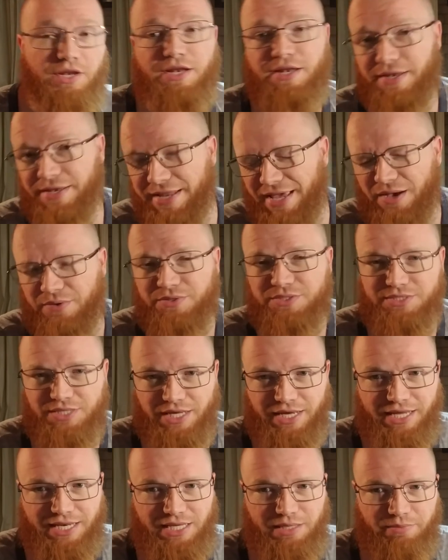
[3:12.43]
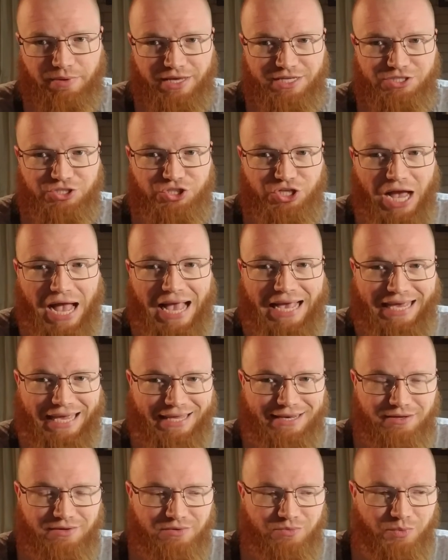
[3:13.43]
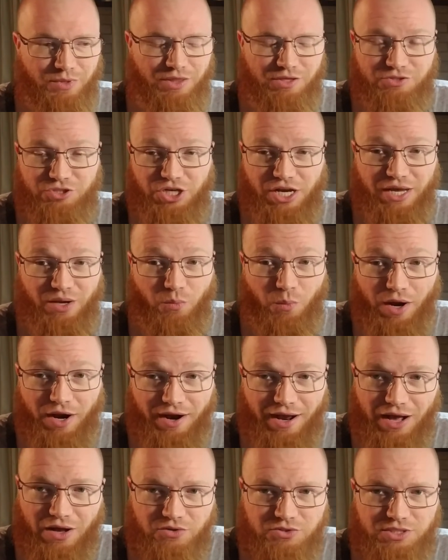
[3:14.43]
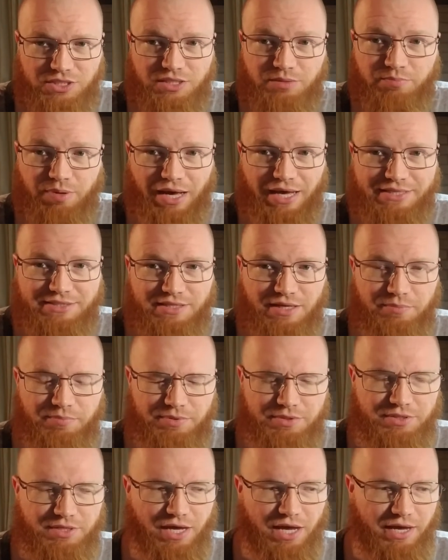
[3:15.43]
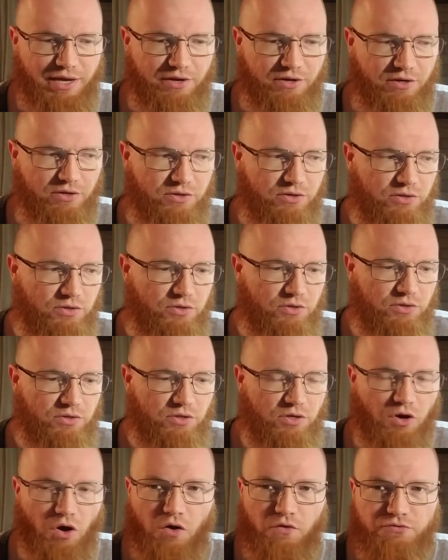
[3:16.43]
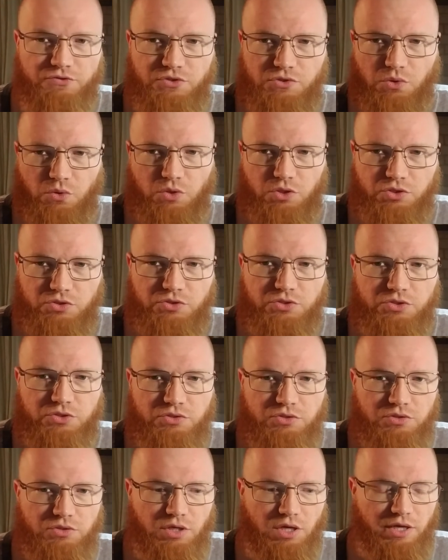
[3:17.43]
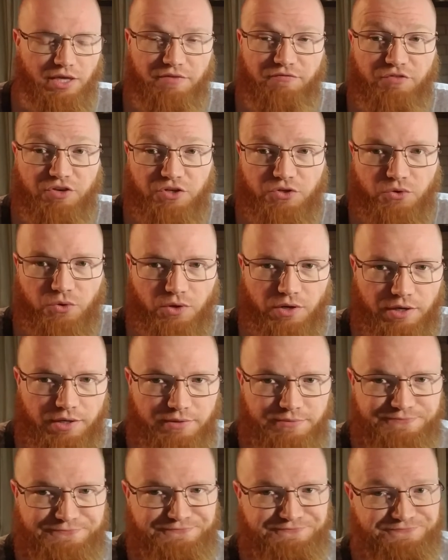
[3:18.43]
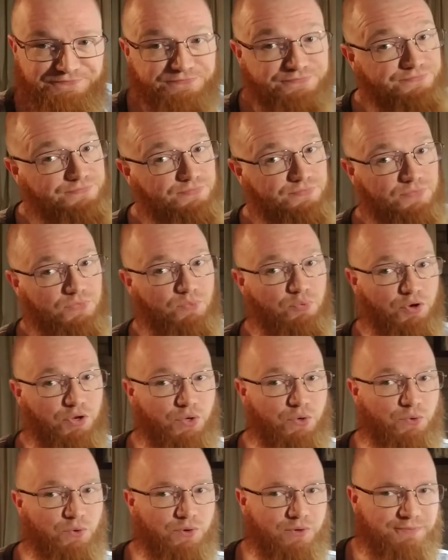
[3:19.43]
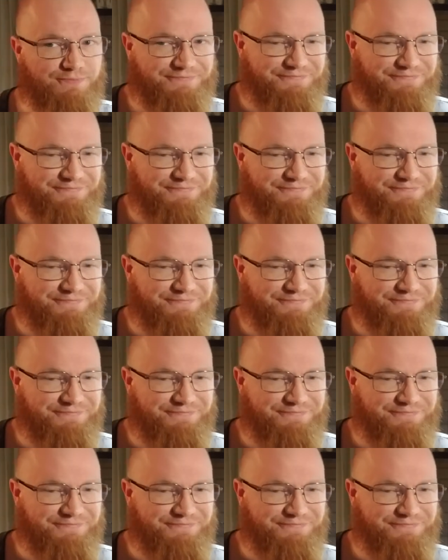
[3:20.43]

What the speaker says: Now he's like an eBay giant with a giant warehouse, and he buys up entire golf stores inventory. Pretty cool.